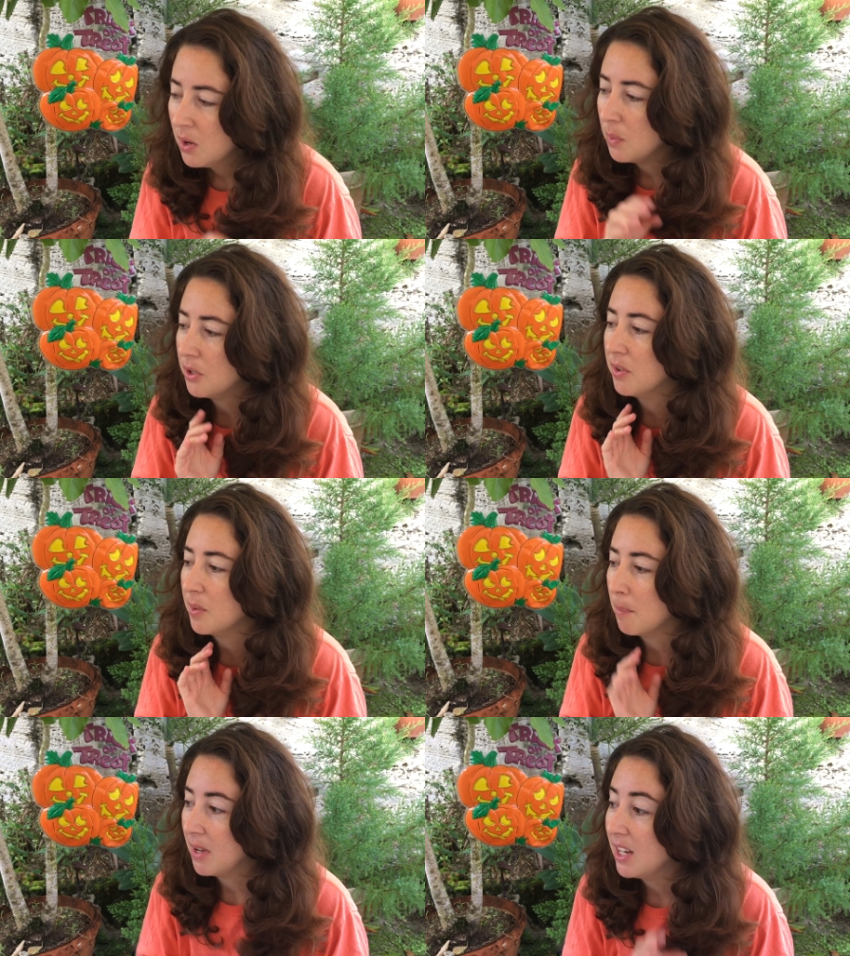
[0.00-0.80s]
which is
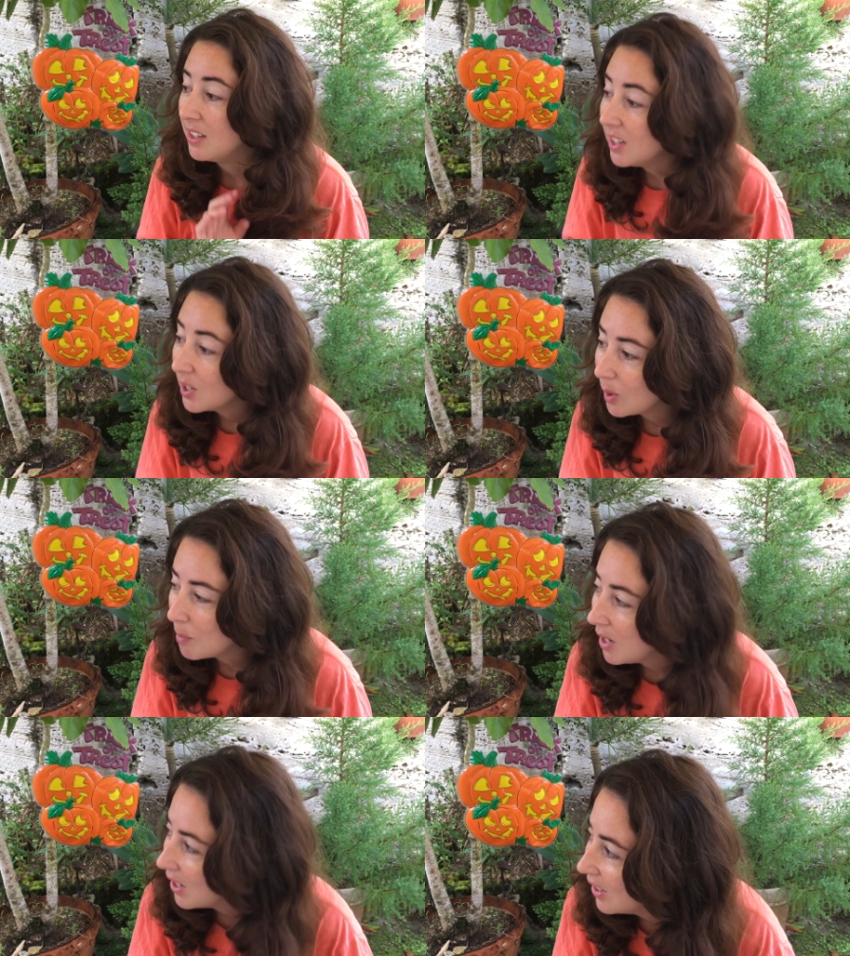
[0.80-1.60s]
a big deal
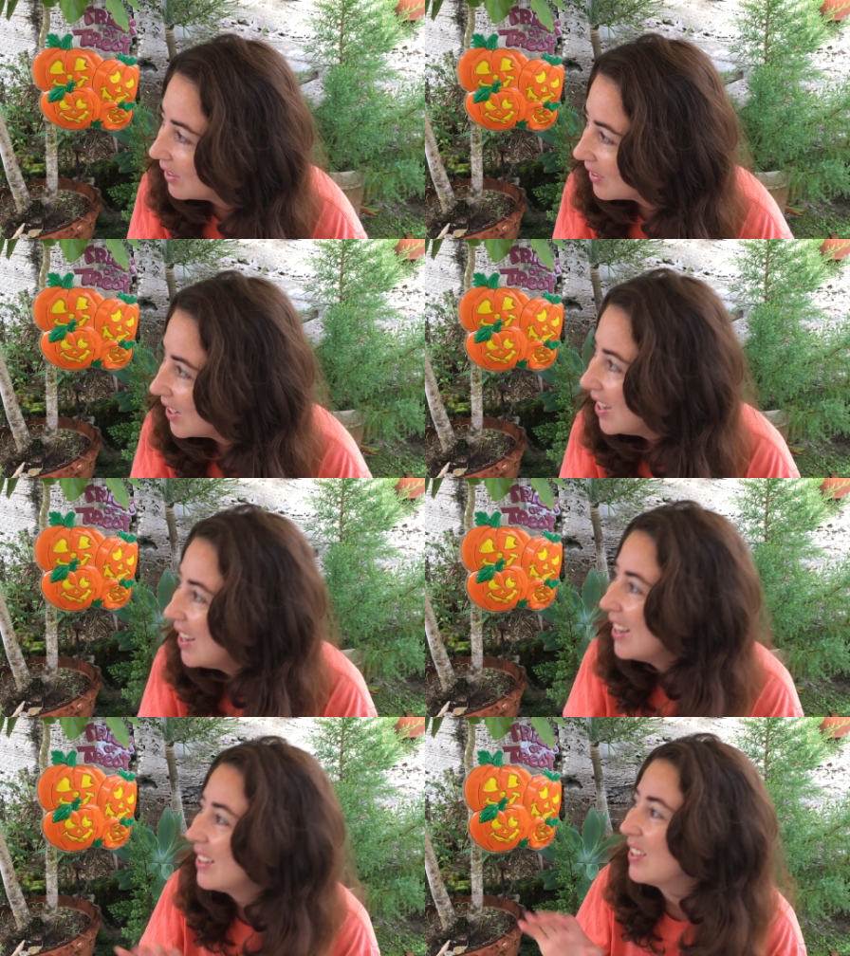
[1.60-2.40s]
because
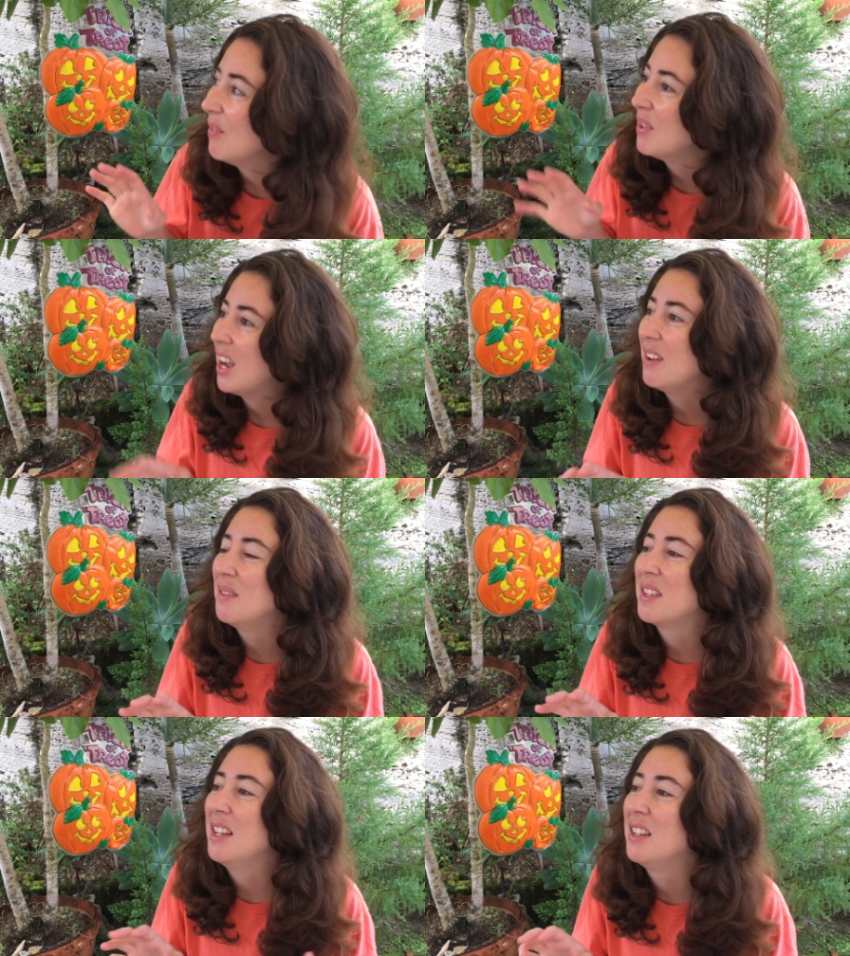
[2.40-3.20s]

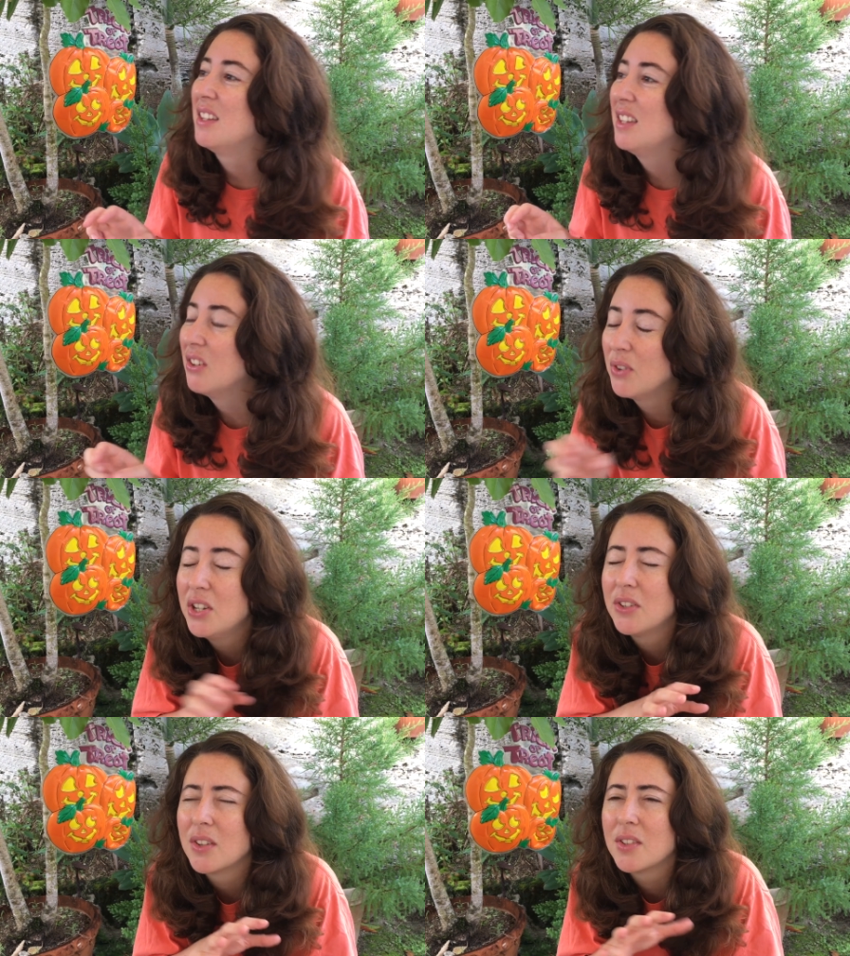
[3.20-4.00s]
it
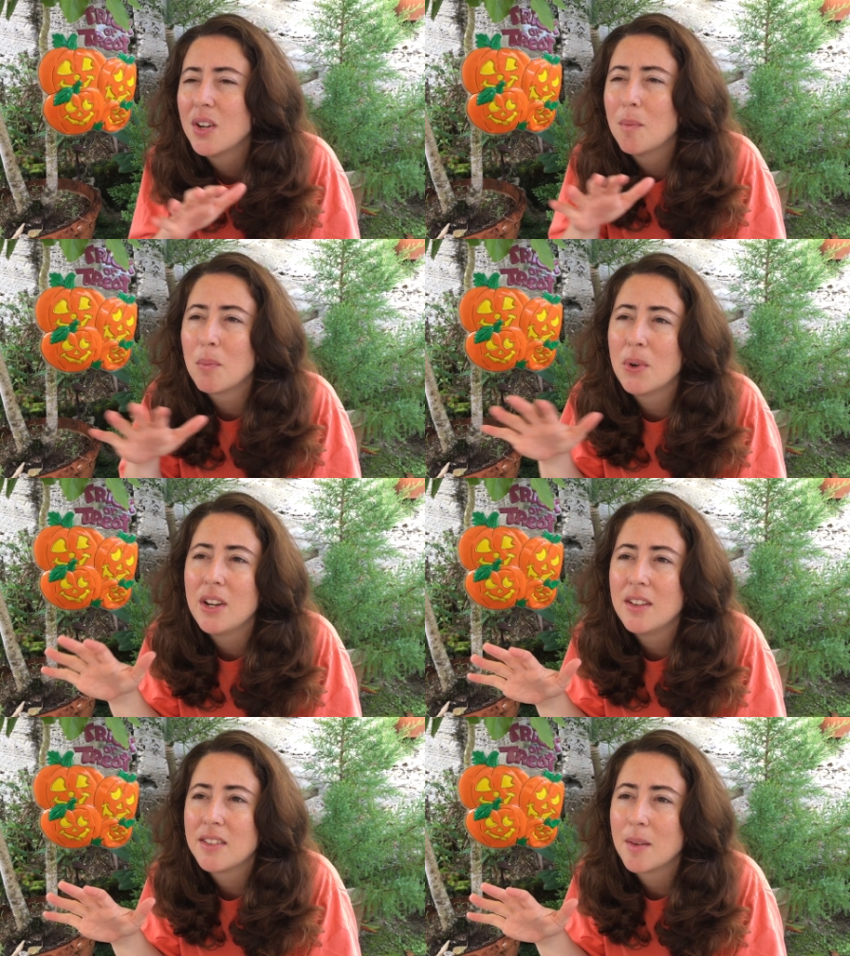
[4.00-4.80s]
reaches a certain
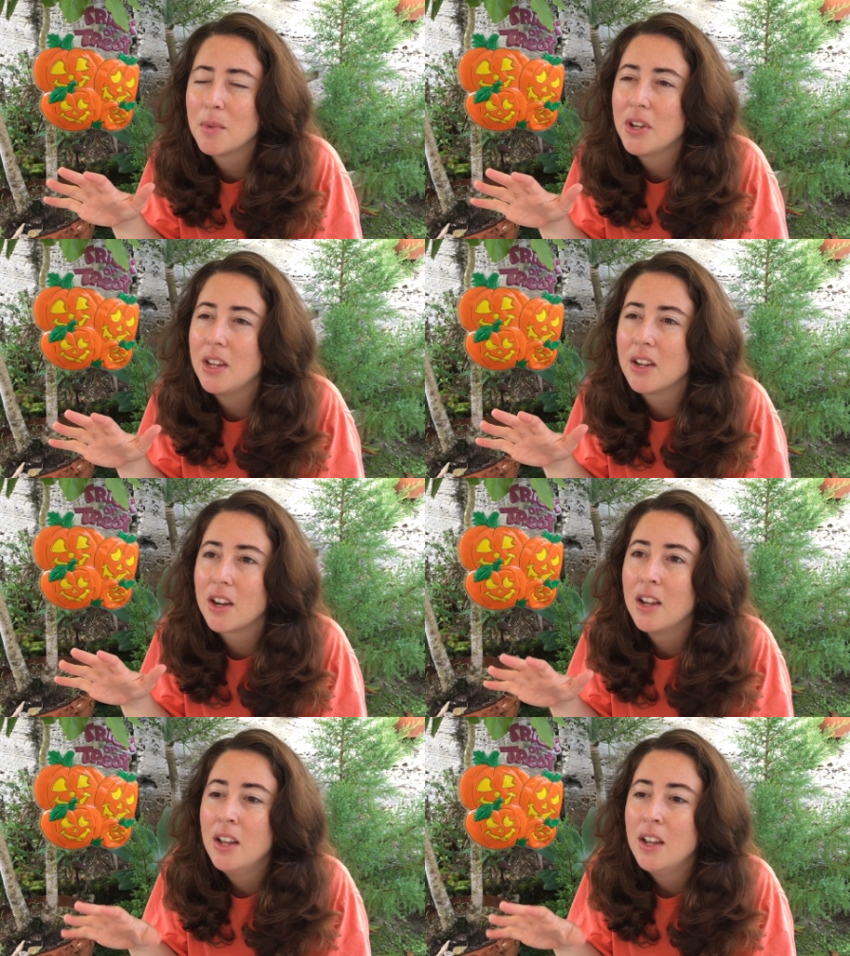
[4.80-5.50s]
point in summer here